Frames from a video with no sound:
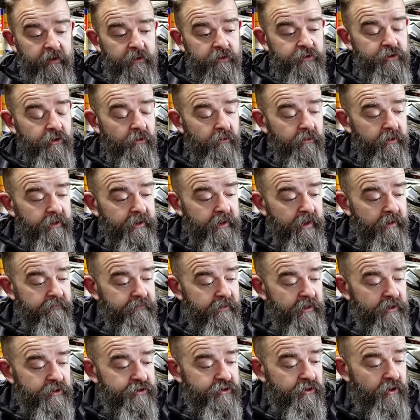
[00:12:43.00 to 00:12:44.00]
So we're going to get
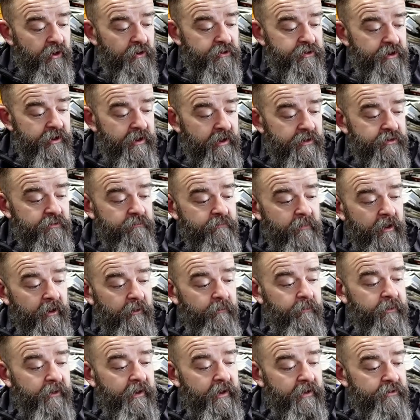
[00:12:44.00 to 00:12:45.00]
everything sorted, get some metal
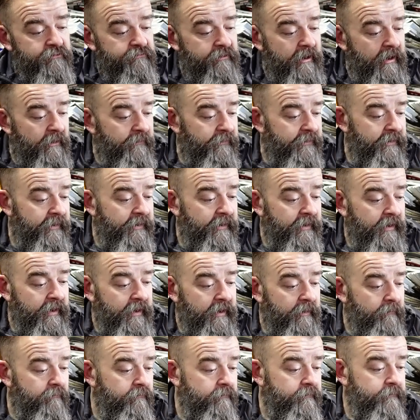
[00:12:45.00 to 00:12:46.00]
plates around
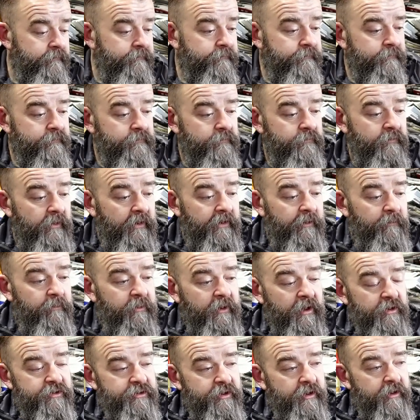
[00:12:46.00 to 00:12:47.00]
the
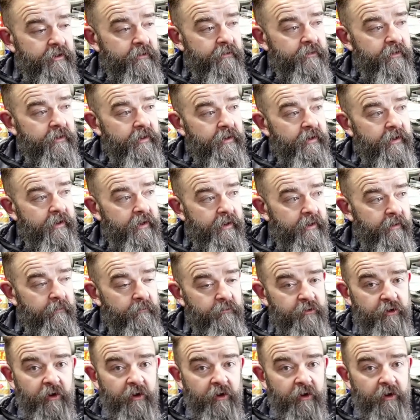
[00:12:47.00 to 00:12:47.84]
plastic of the